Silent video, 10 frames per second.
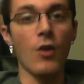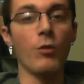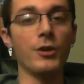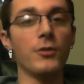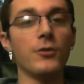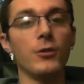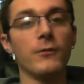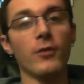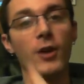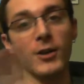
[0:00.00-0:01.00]
what you can do
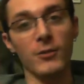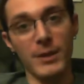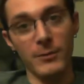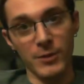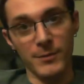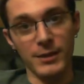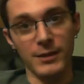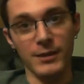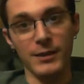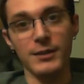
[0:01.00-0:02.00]
for other people's
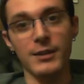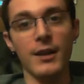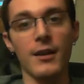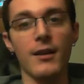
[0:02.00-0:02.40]
businesses.